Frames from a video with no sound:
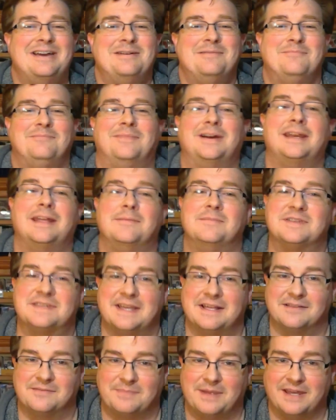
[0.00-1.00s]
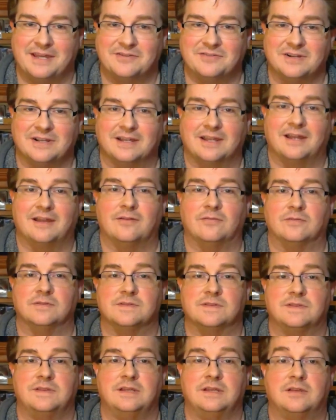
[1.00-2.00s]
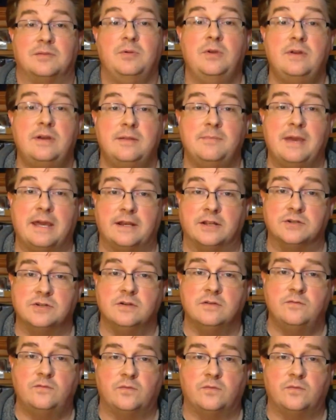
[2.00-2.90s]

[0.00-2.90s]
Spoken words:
My name is Alan Patrick. I was the community manager